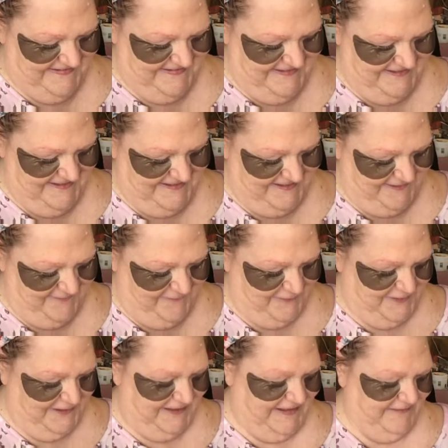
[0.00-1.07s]
She's so
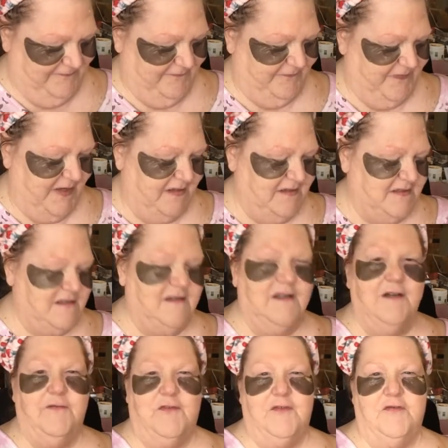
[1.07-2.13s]
funny. I just
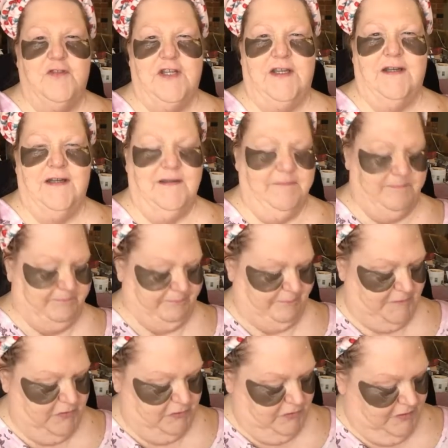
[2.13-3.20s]
love you, Janet.
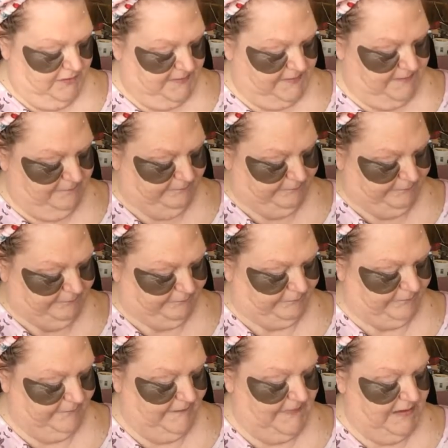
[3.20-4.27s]
You're awesome.
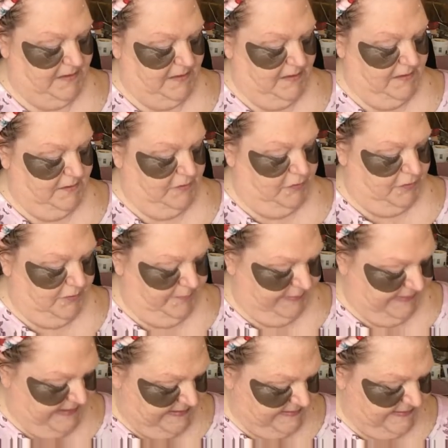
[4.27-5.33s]
You're a
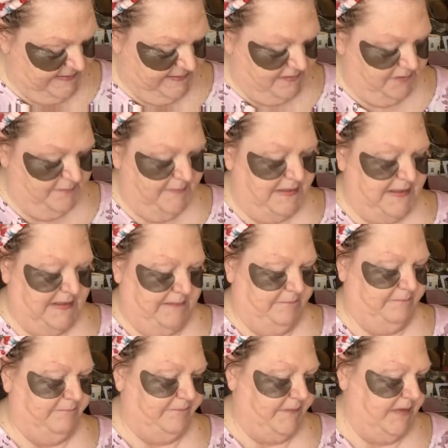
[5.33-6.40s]
blessing to me.
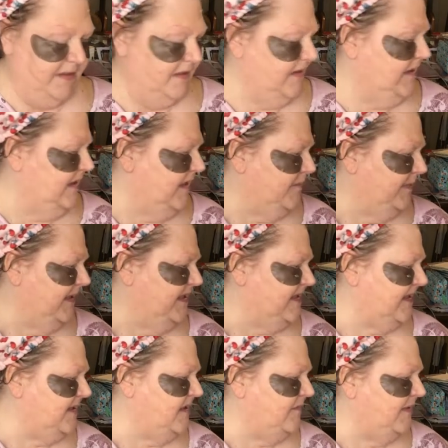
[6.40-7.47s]
A
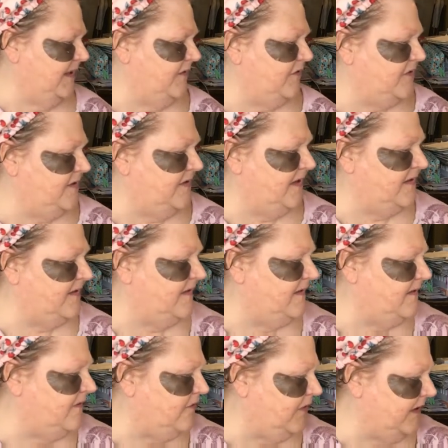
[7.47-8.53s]
blessing to me. There's
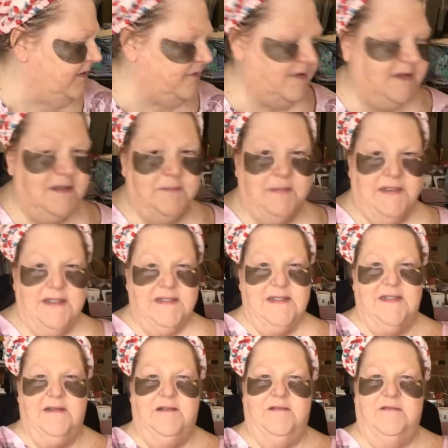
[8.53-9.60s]
nothing greater than the
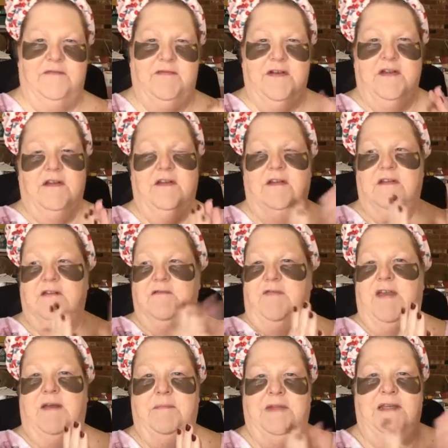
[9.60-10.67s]
blessing of
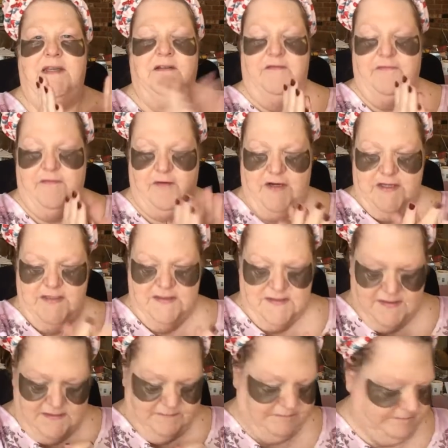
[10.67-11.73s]
family and
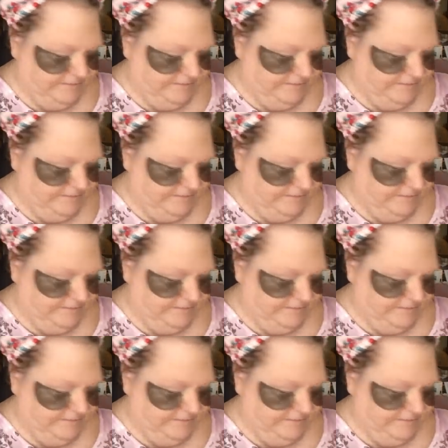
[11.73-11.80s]
friends.